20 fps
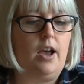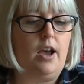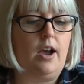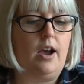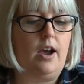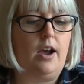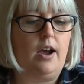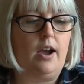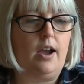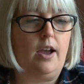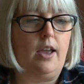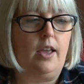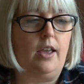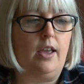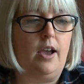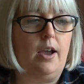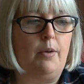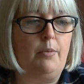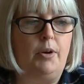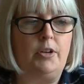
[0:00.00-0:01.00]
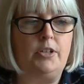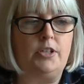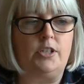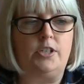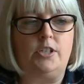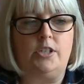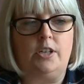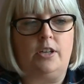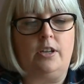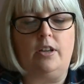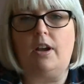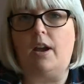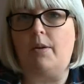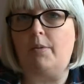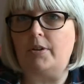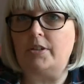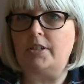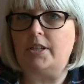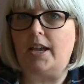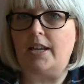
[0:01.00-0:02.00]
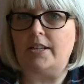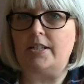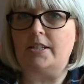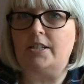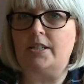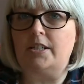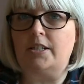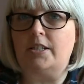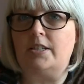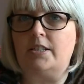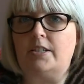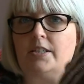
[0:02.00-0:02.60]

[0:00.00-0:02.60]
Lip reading: I want to get it to the